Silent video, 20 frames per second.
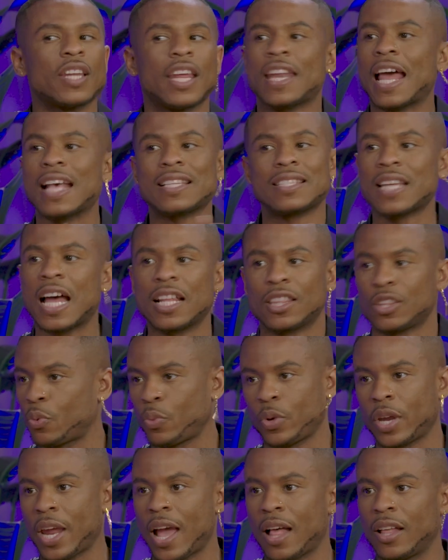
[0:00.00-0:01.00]
And that's not the
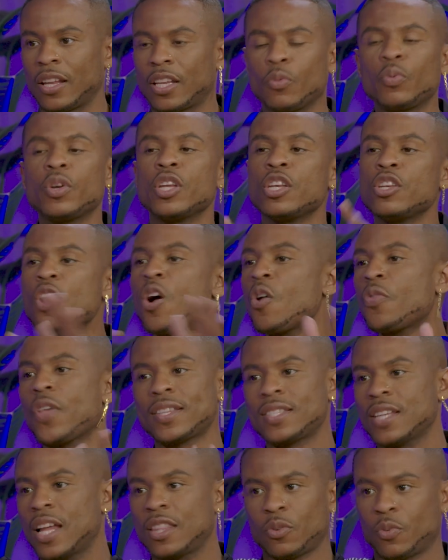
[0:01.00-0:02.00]
reality. We know
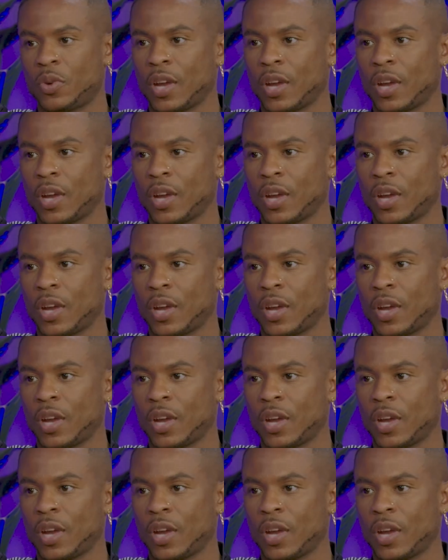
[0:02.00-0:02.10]
that's not the